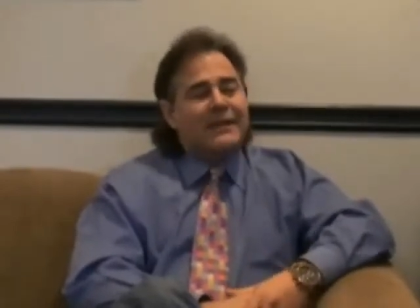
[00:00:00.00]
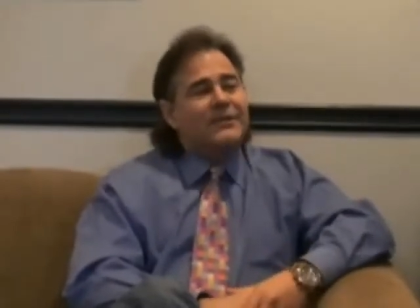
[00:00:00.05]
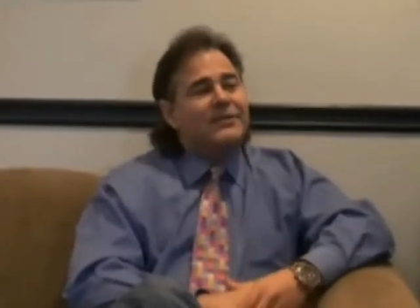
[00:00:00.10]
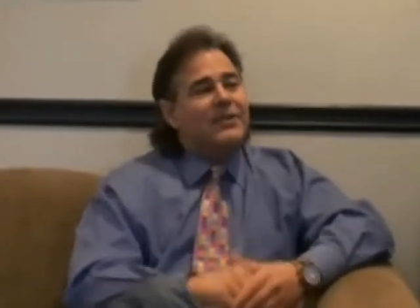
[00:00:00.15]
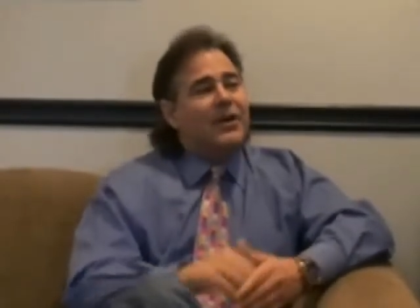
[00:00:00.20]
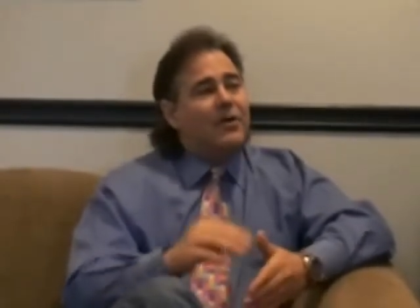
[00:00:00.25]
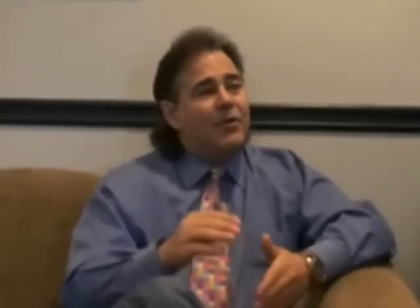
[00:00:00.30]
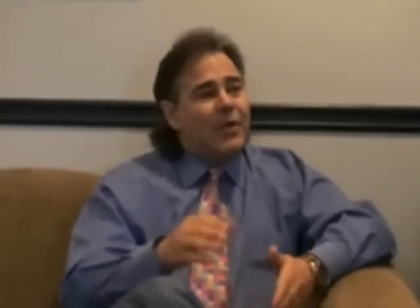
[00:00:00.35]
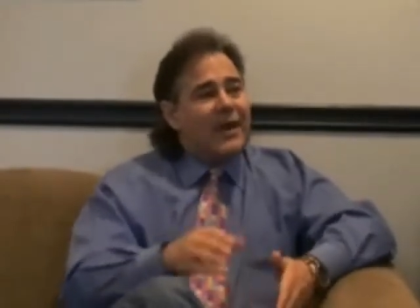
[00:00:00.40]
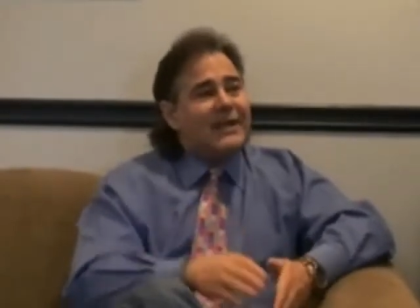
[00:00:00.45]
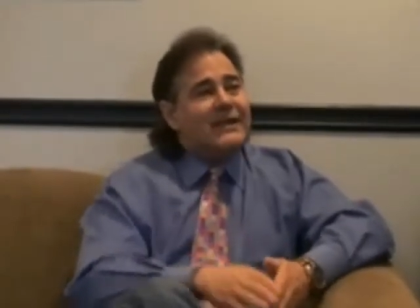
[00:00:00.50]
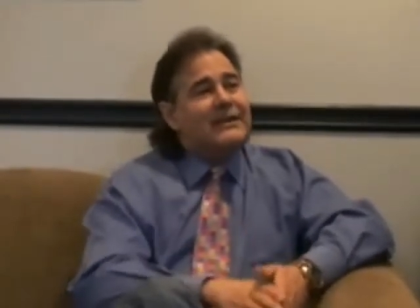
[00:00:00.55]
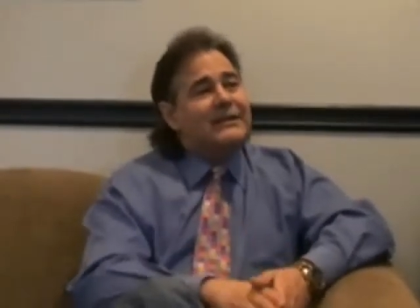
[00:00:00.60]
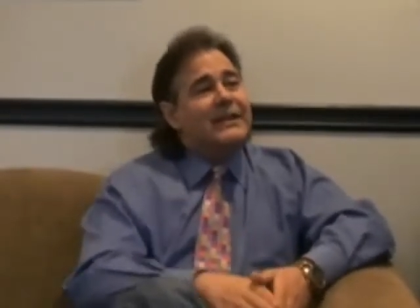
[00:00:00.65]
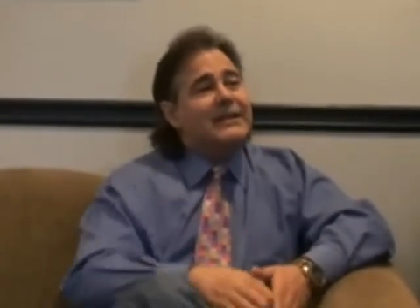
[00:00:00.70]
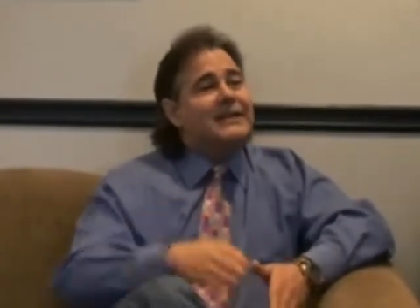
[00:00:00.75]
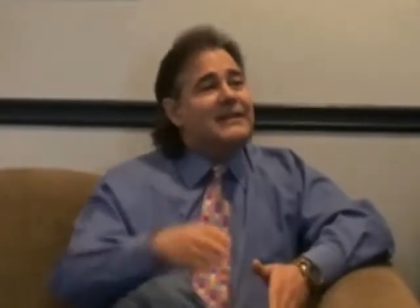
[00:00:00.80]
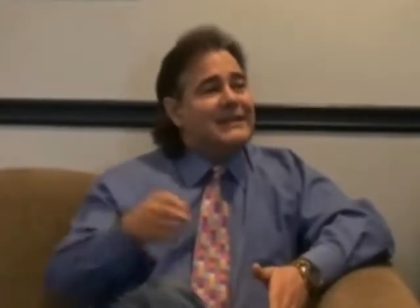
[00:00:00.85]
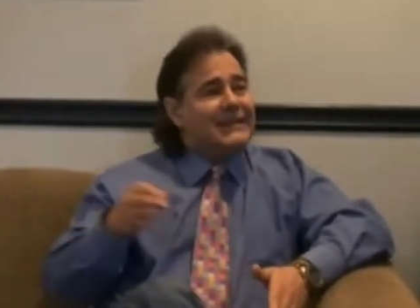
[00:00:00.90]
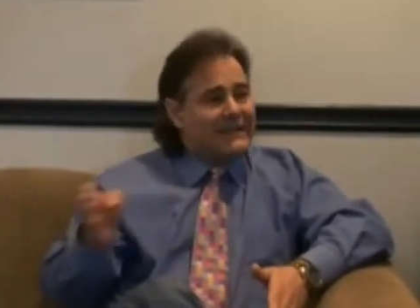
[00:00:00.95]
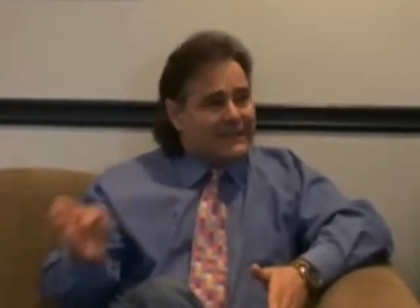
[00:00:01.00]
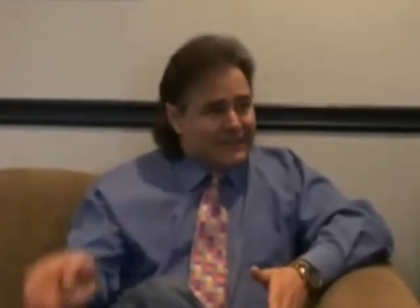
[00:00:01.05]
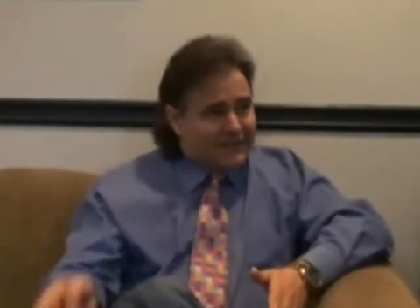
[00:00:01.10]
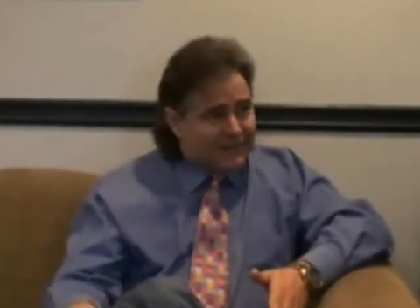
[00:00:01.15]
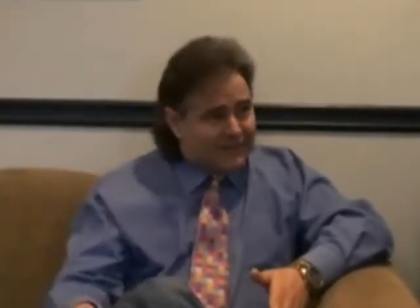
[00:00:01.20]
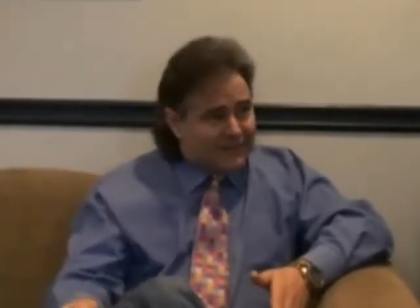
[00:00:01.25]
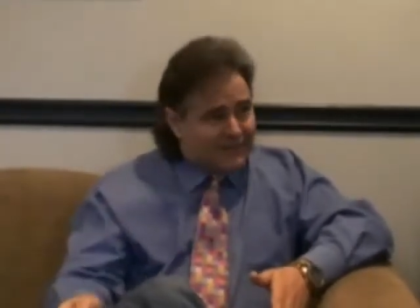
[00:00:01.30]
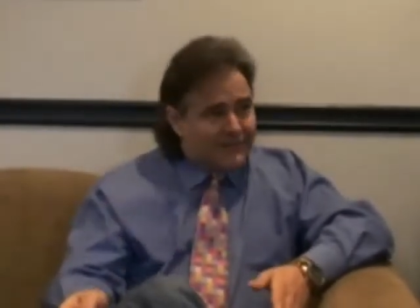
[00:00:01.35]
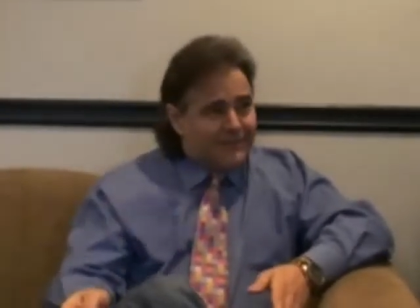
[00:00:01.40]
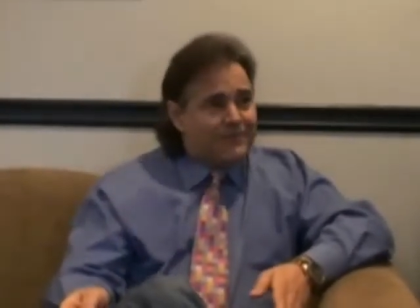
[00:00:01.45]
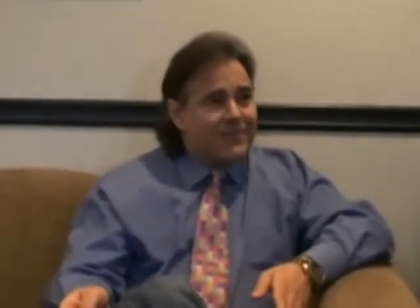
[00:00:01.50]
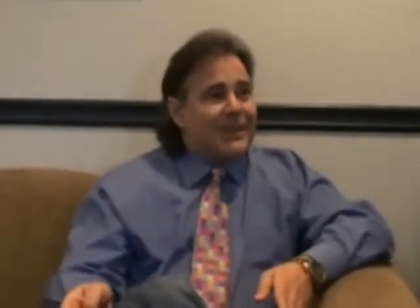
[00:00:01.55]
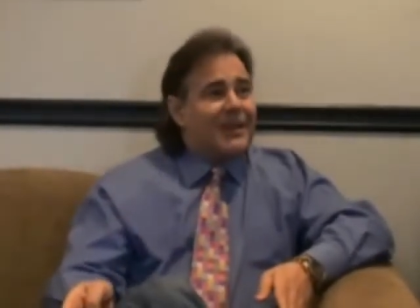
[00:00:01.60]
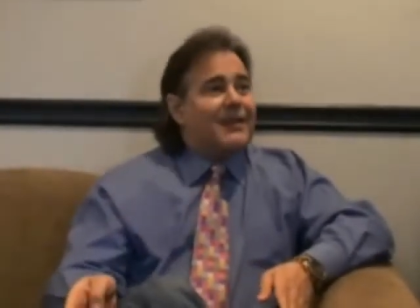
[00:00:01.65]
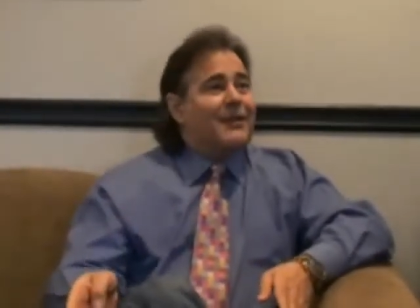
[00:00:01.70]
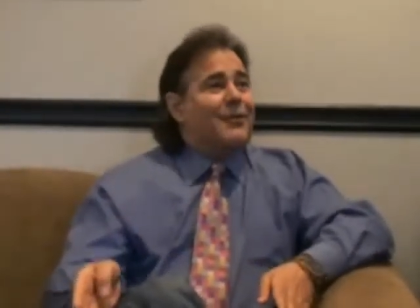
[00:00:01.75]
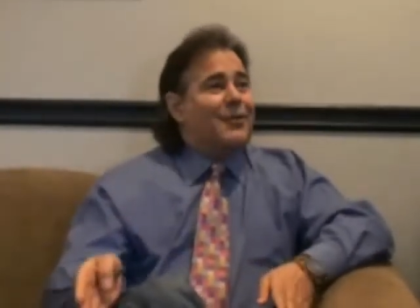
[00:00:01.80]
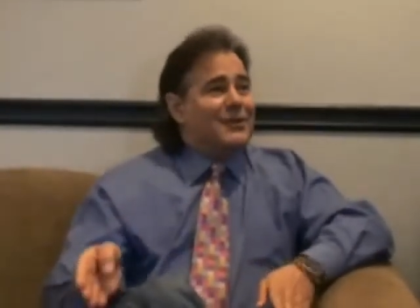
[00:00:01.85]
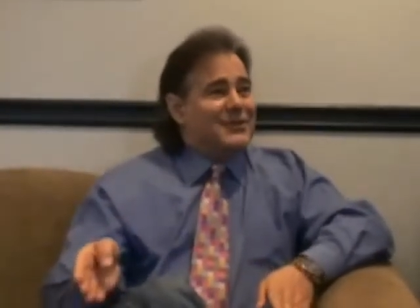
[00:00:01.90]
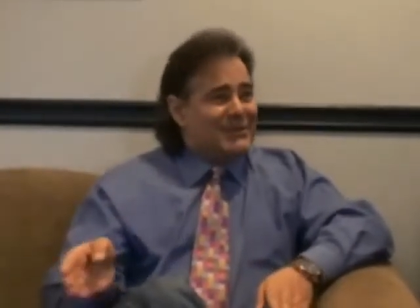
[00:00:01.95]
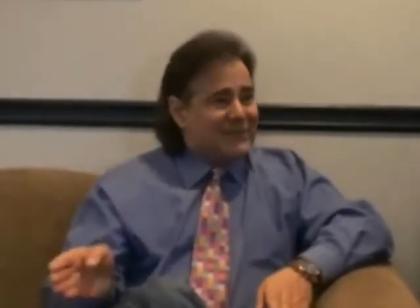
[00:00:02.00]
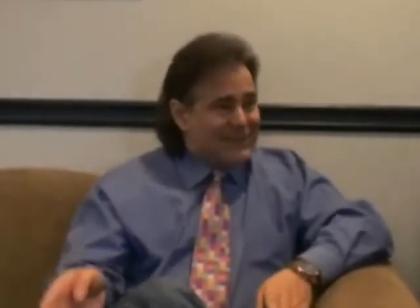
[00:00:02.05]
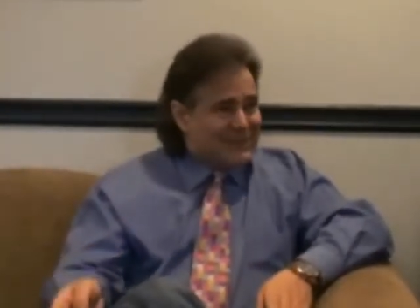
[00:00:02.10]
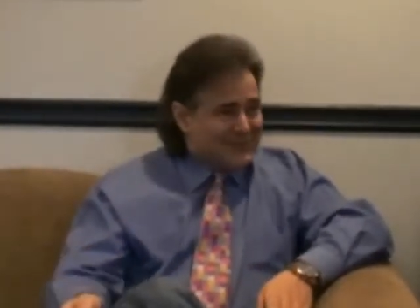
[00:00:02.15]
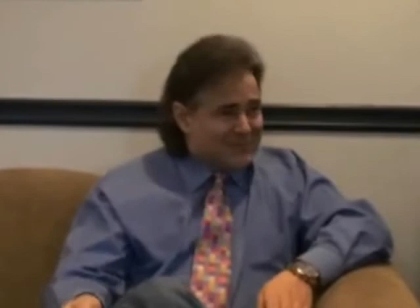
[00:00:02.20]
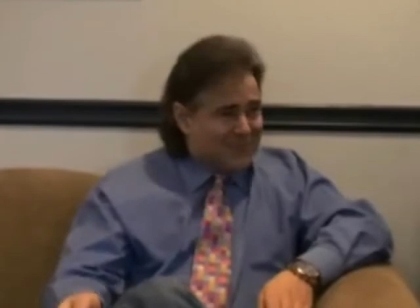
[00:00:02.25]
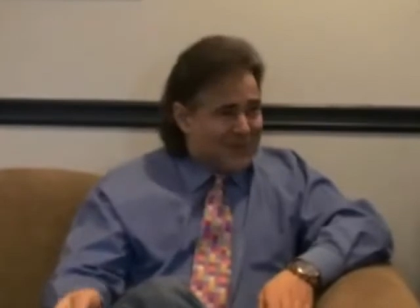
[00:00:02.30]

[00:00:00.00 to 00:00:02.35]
don't wait another year or 6